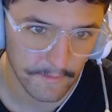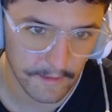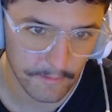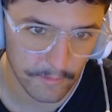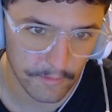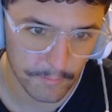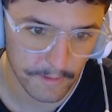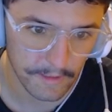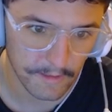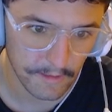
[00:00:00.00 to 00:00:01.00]
That would have
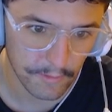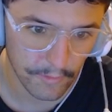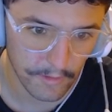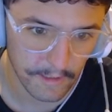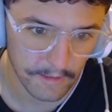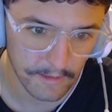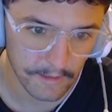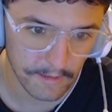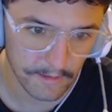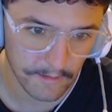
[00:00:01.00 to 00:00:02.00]
been the trade
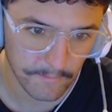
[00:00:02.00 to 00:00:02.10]
there.